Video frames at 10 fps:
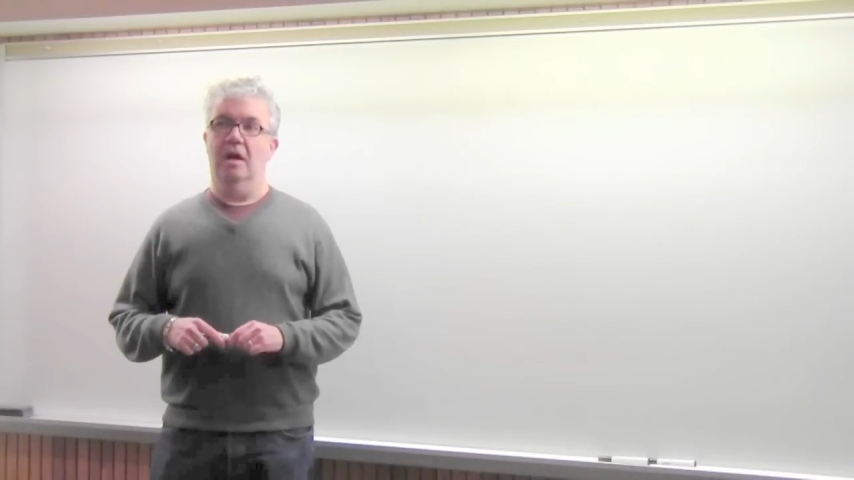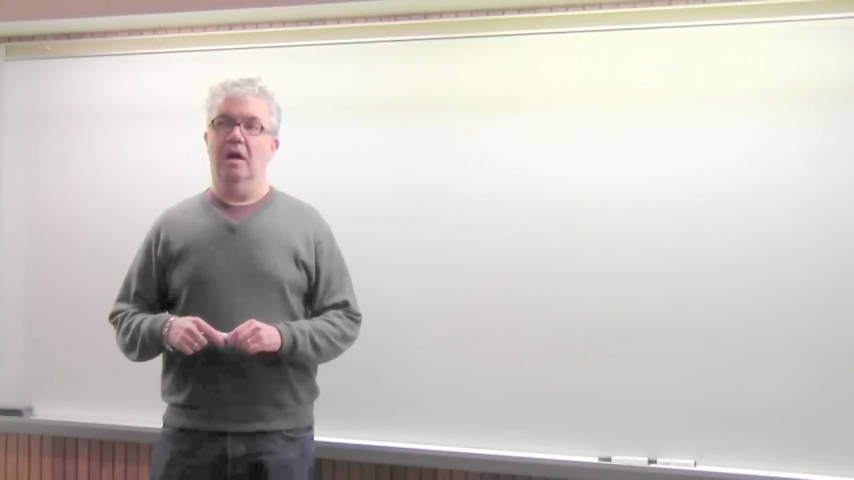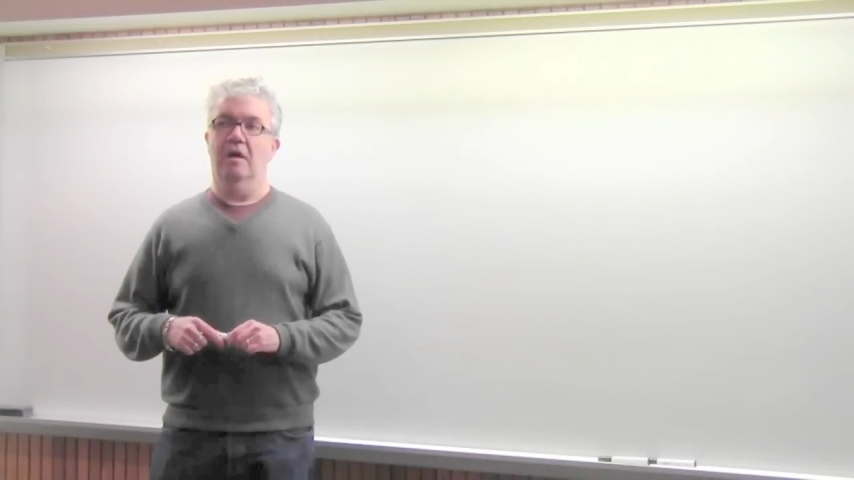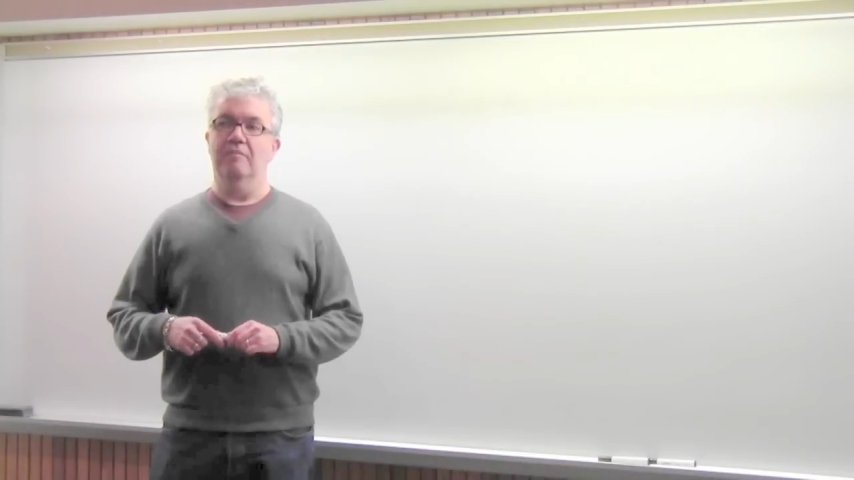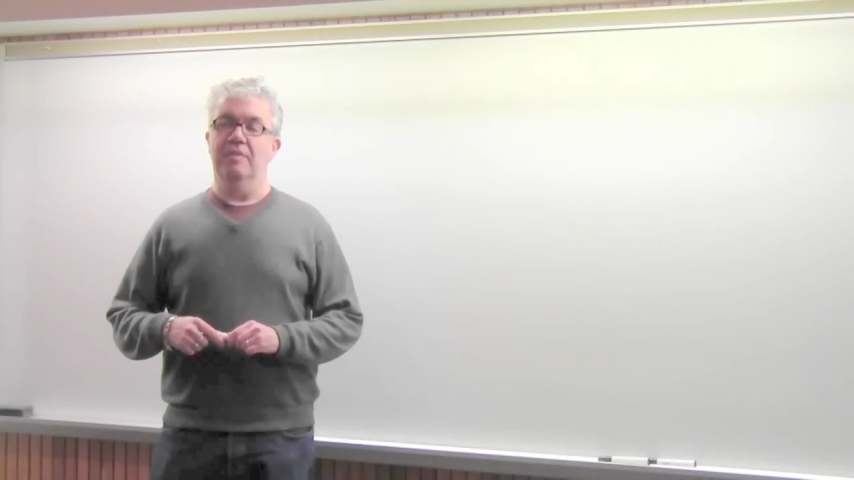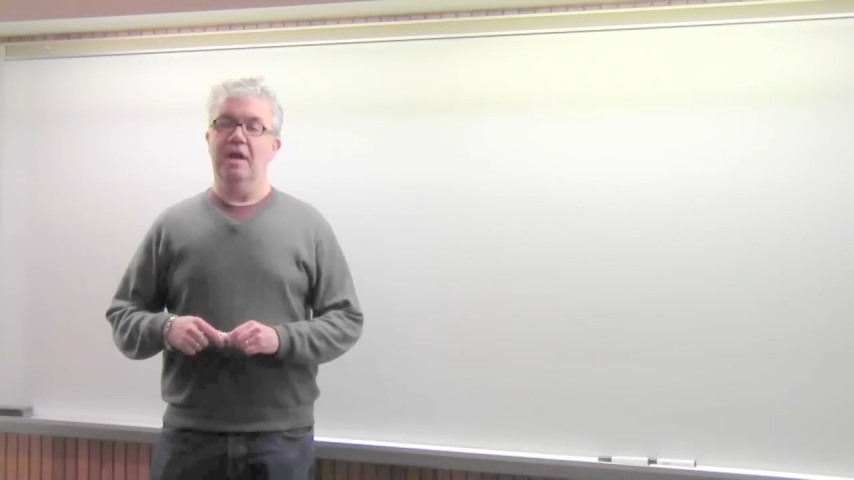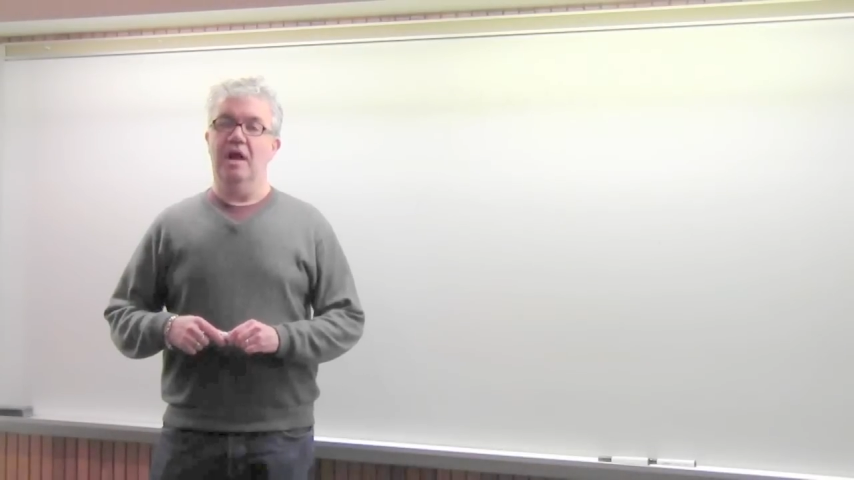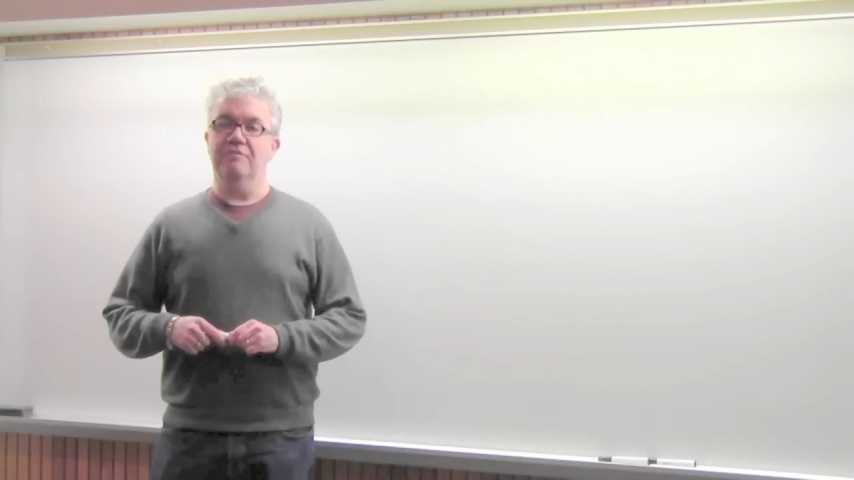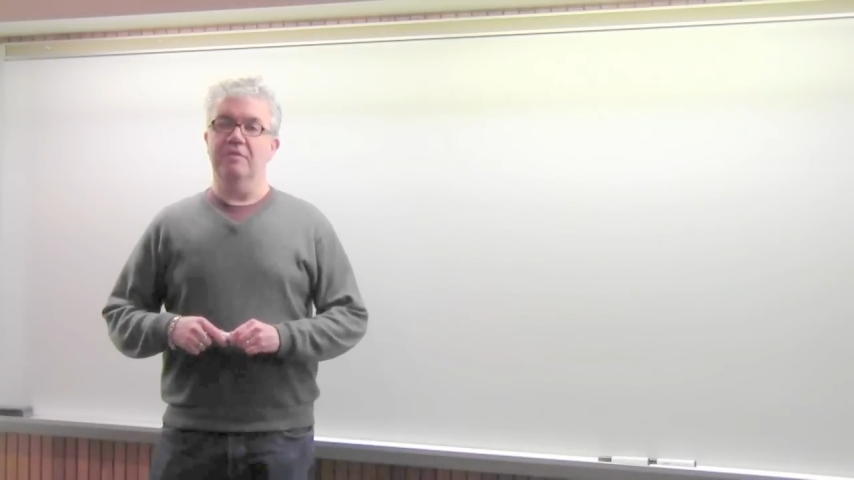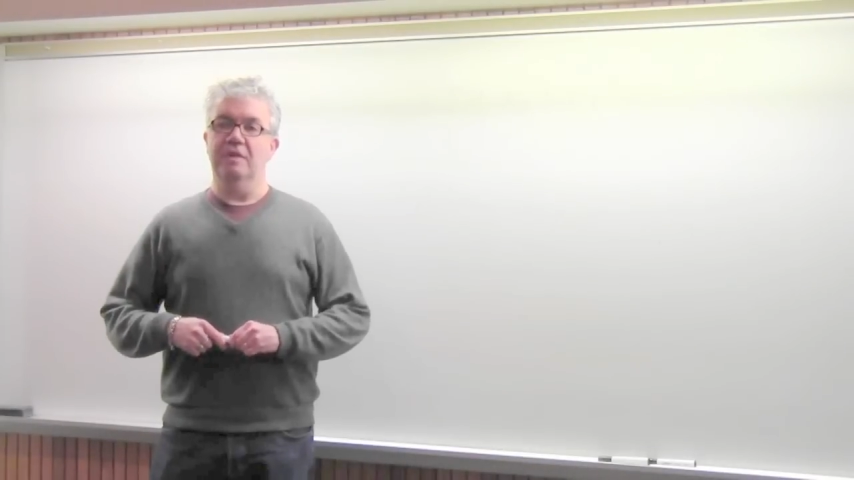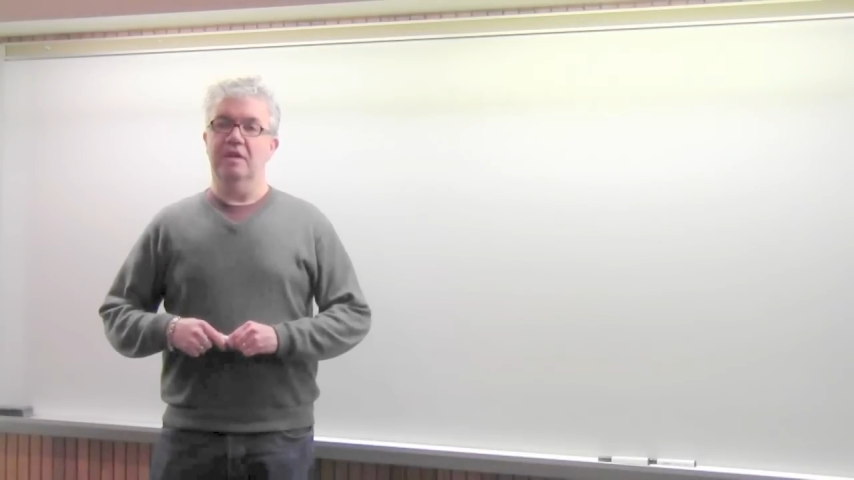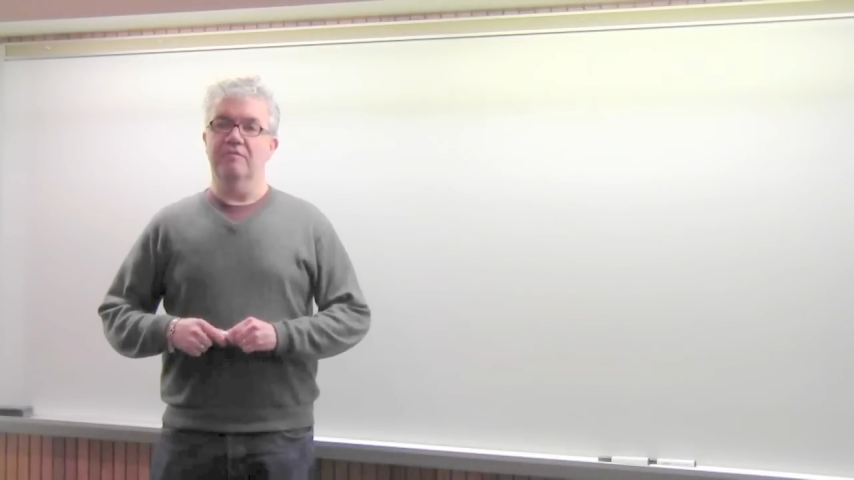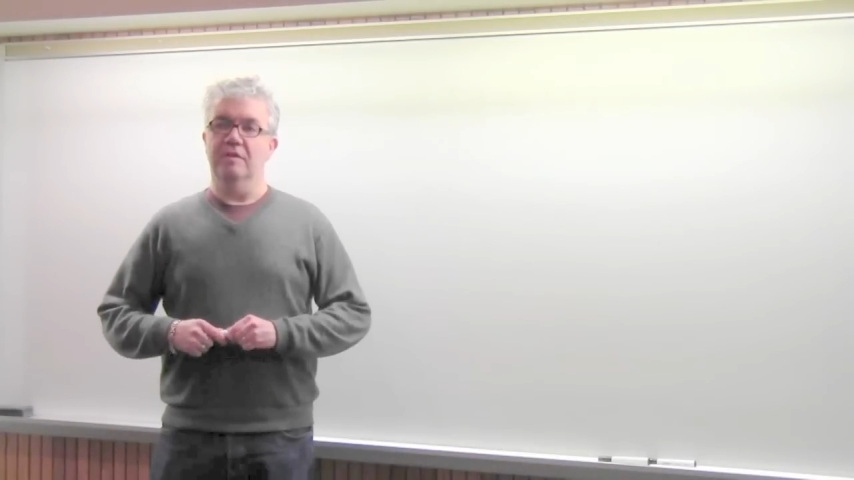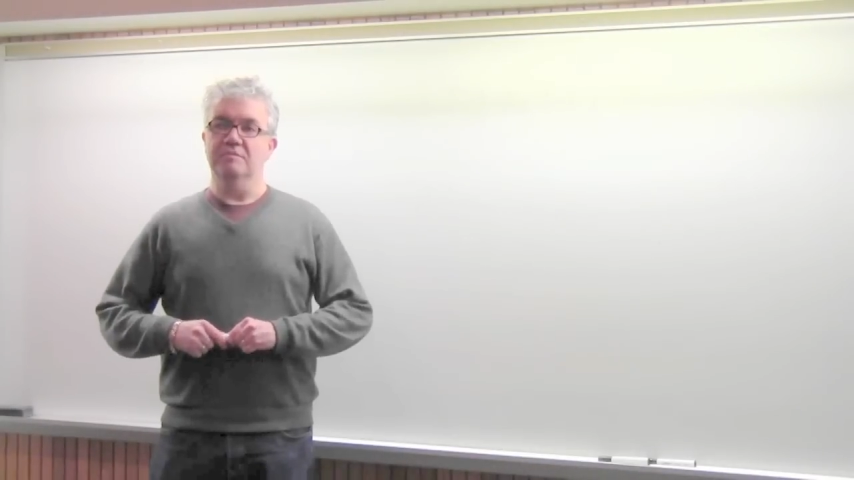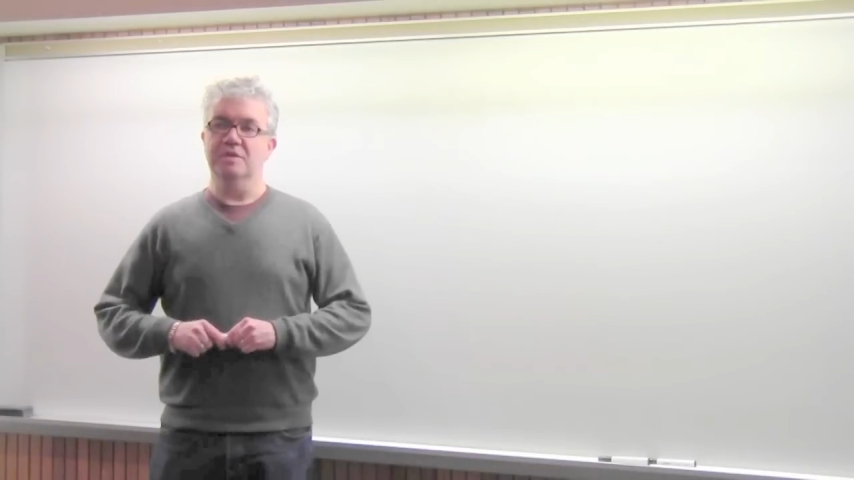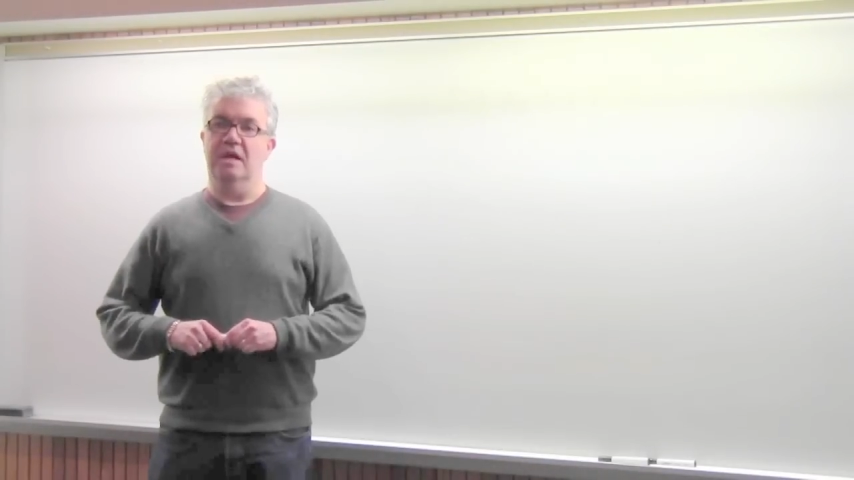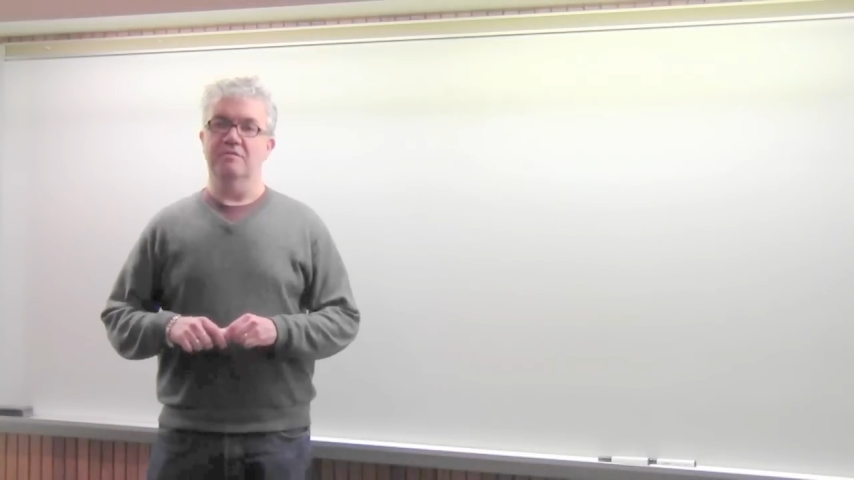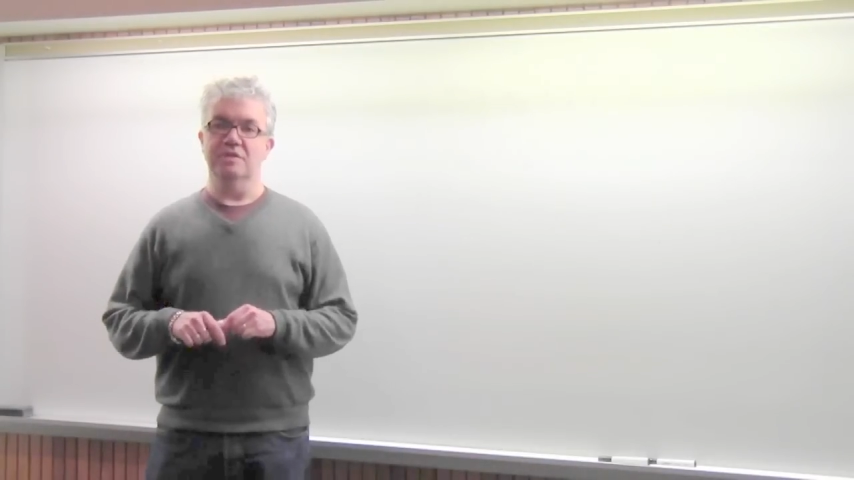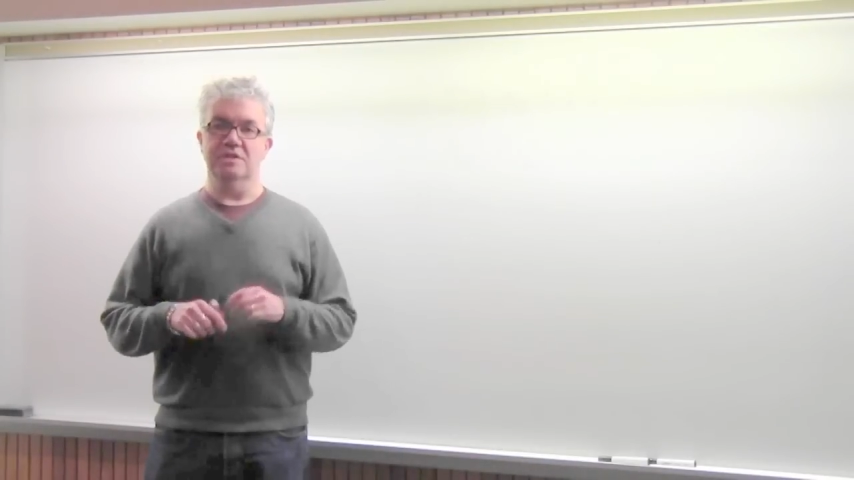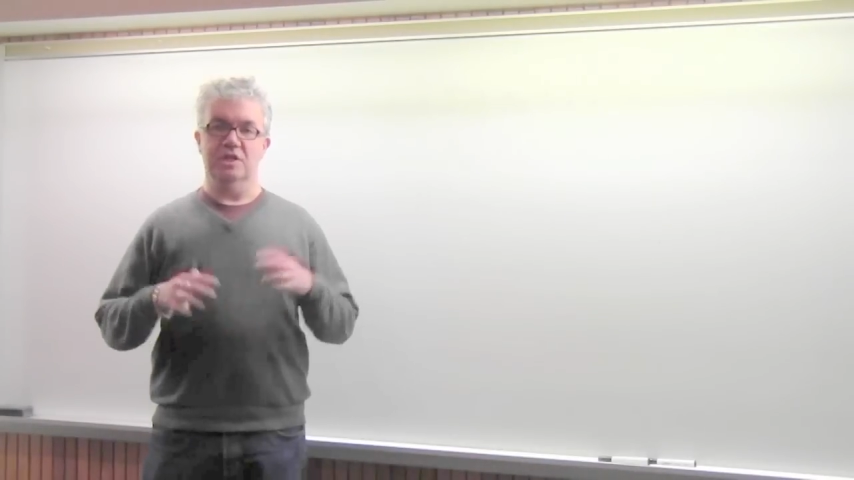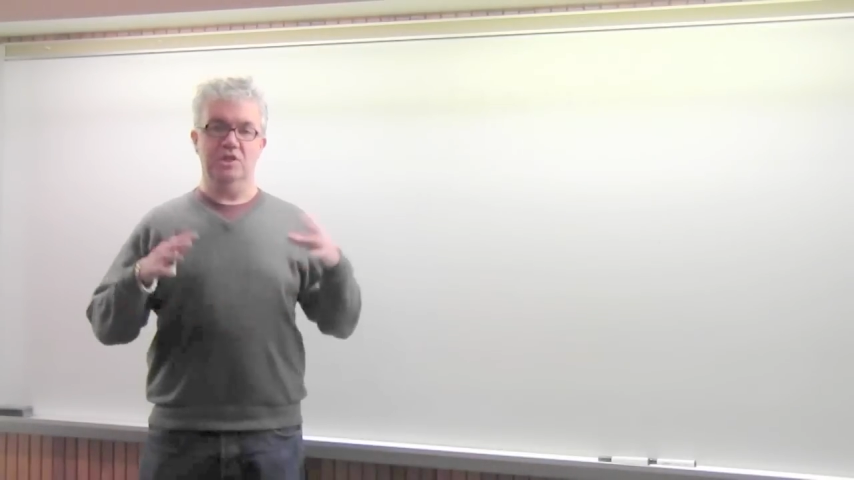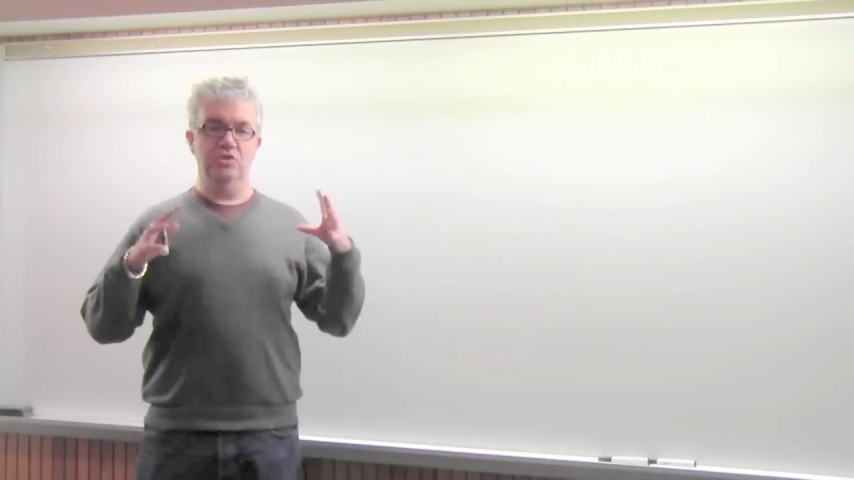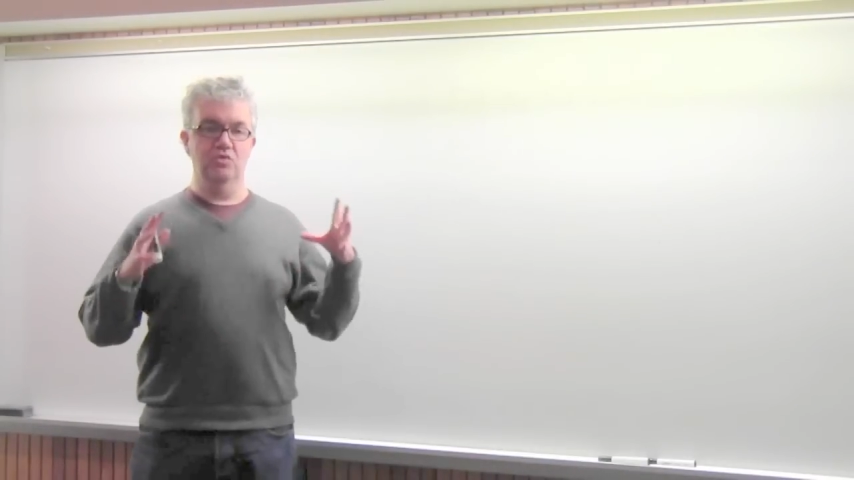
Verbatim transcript: Uh, they often think of themselves as a